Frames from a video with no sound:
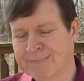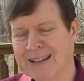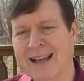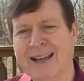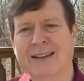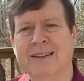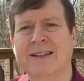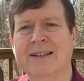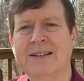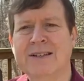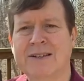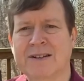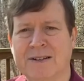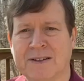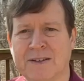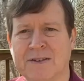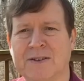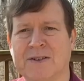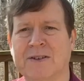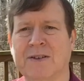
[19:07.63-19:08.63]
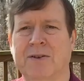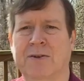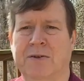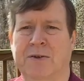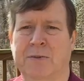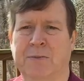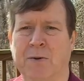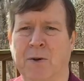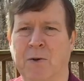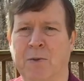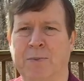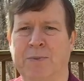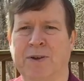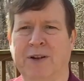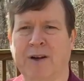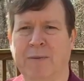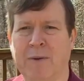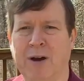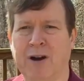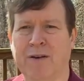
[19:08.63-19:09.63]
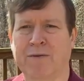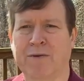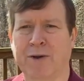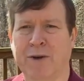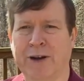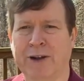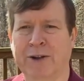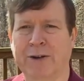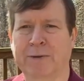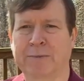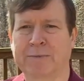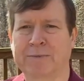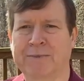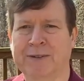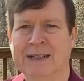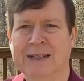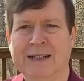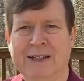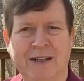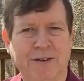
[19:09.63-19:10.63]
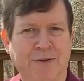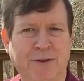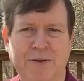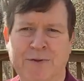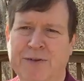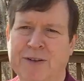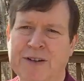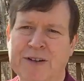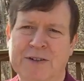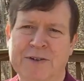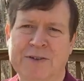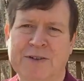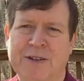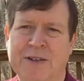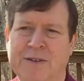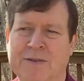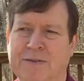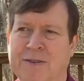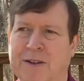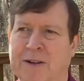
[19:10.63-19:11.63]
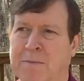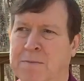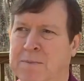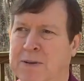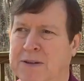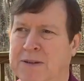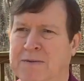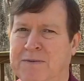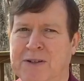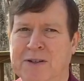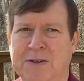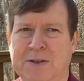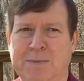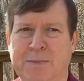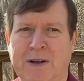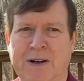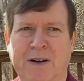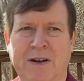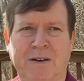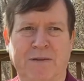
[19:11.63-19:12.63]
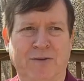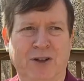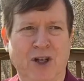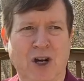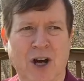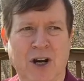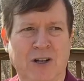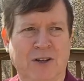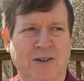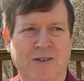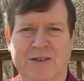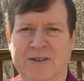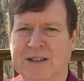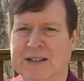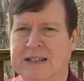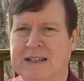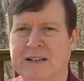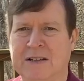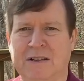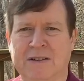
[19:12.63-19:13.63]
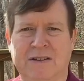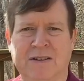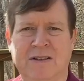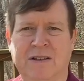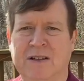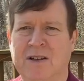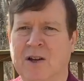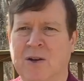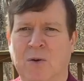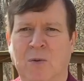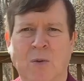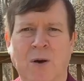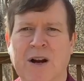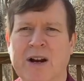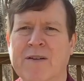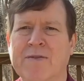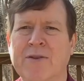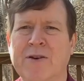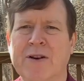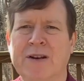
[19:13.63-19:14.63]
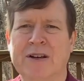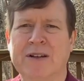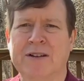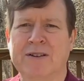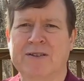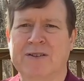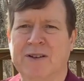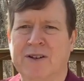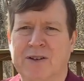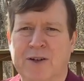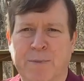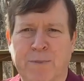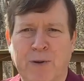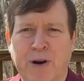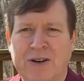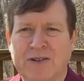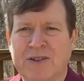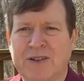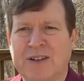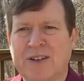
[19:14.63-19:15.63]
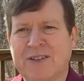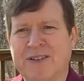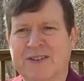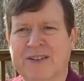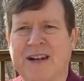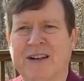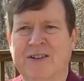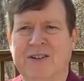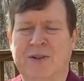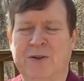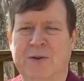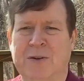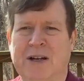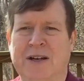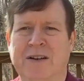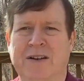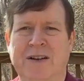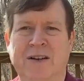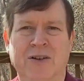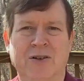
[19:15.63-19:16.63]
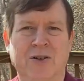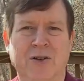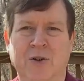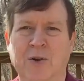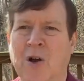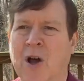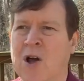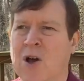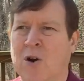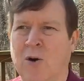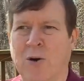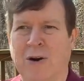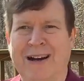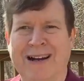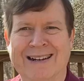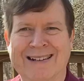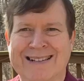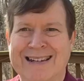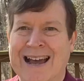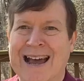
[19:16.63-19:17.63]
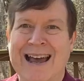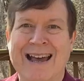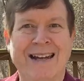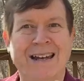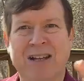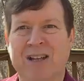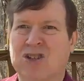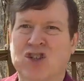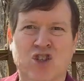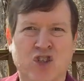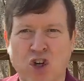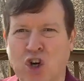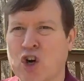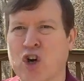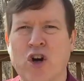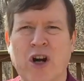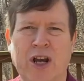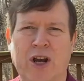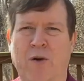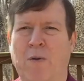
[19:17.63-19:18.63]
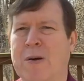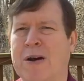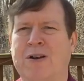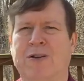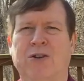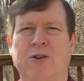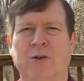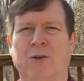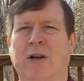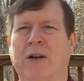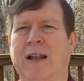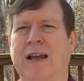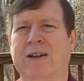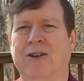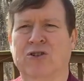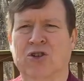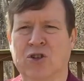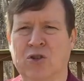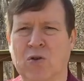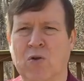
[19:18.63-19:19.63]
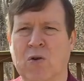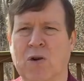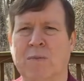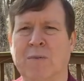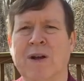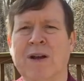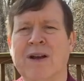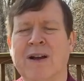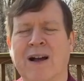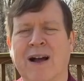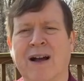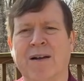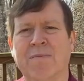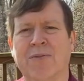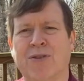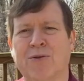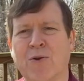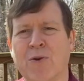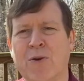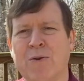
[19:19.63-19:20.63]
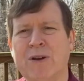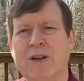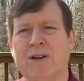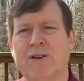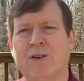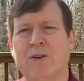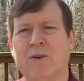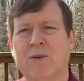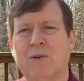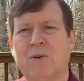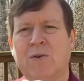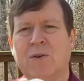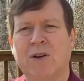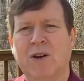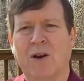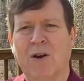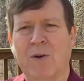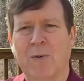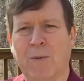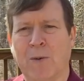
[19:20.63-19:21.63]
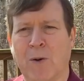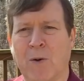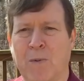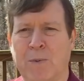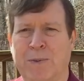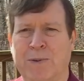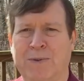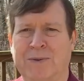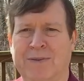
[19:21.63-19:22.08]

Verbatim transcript: At least consider the rope that I'm offering you. If you find yourself in a pit of despair, of darkness, guilt, whatever it is that depression has sucked you down into, or anxiety is turning around you like a storm, I'm throwing you a rope.